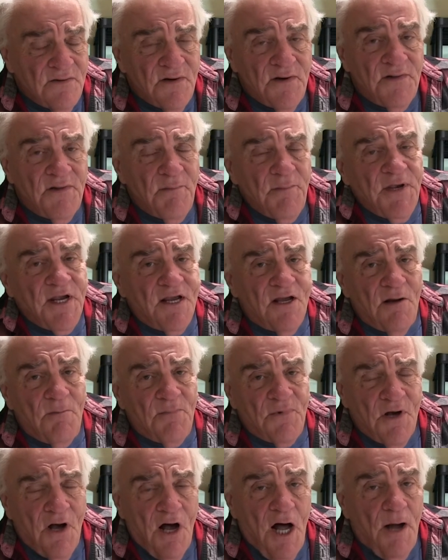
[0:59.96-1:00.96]
they
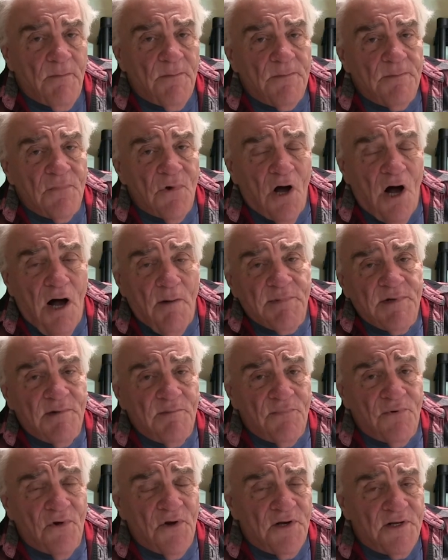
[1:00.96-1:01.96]
become
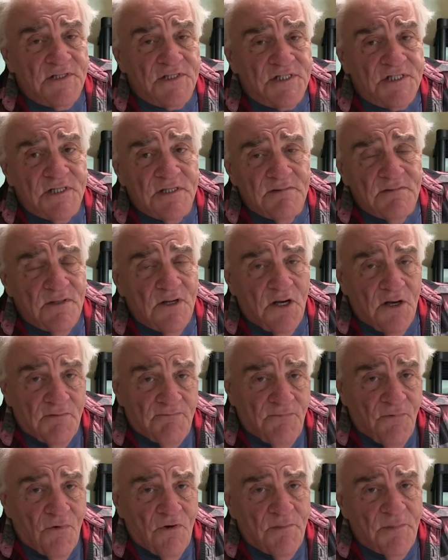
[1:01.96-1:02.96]
commonplace
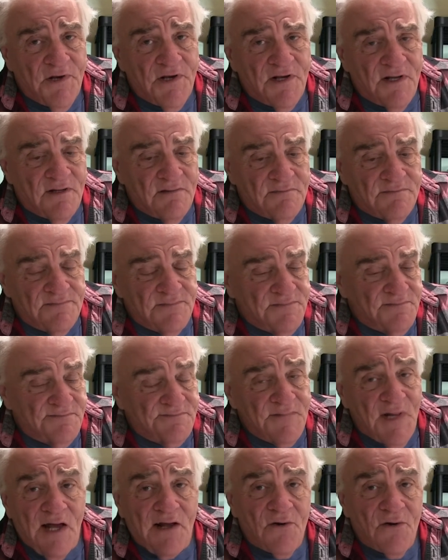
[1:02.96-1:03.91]
for me, and I